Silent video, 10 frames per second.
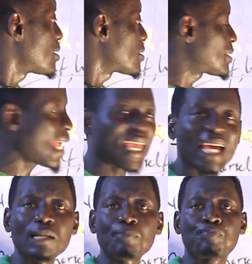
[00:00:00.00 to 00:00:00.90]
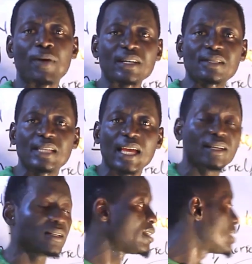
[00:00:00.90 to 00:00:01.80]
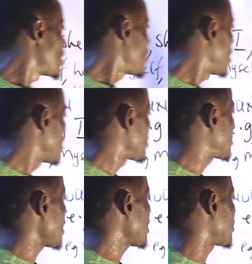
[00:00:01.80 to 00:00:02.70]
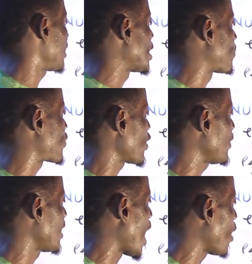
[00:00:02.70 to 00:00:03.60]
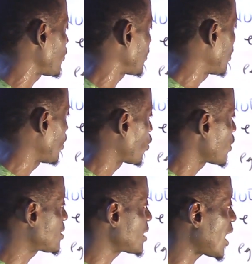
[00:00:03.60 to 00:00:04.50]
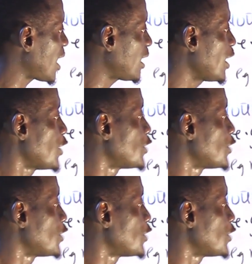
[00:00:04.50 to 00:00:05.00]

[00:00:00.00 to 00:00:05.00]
second person singular pronoun, we say